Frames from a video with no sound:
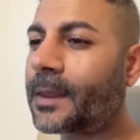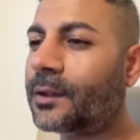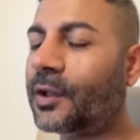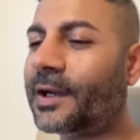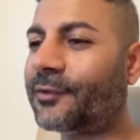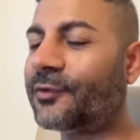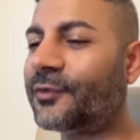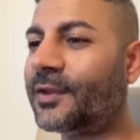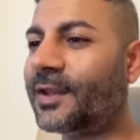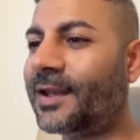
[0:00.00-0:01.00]
You can actually
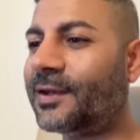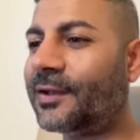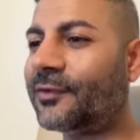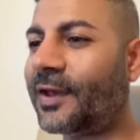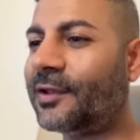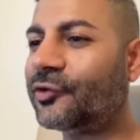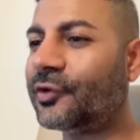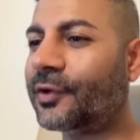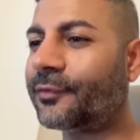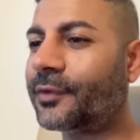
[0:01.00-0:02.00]
see the
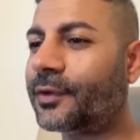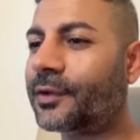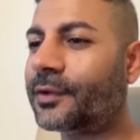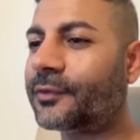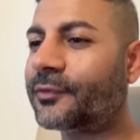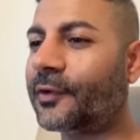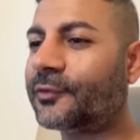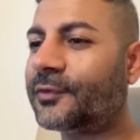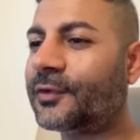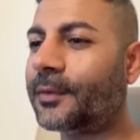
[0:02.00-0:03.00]
indentation of the
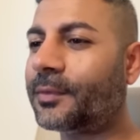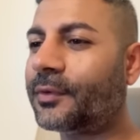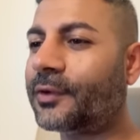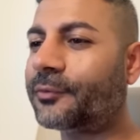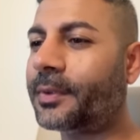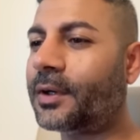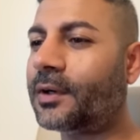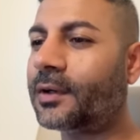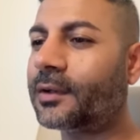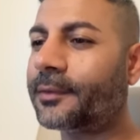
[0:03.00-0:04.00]
suction tip on this part.